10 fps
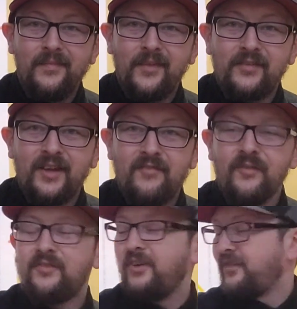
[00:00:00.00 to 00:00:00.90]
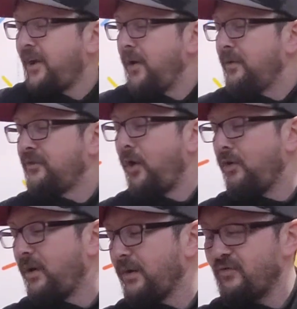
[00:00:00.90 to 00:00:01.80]
San Francisco
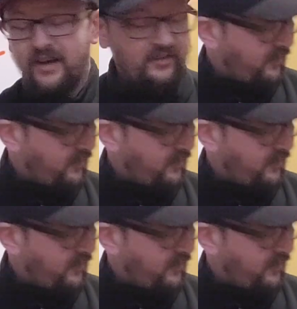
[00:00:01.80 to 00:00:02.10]
Tonka address